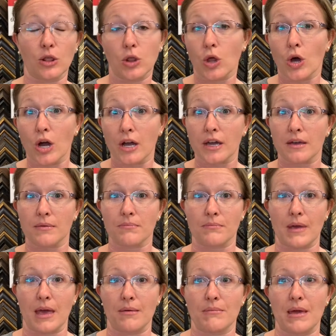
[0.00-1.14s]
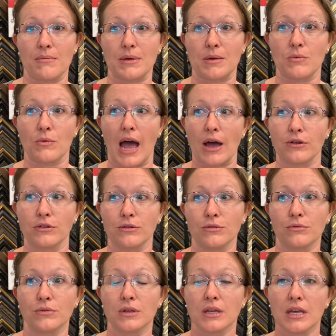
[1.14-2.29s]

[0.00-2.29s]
look and maybe how you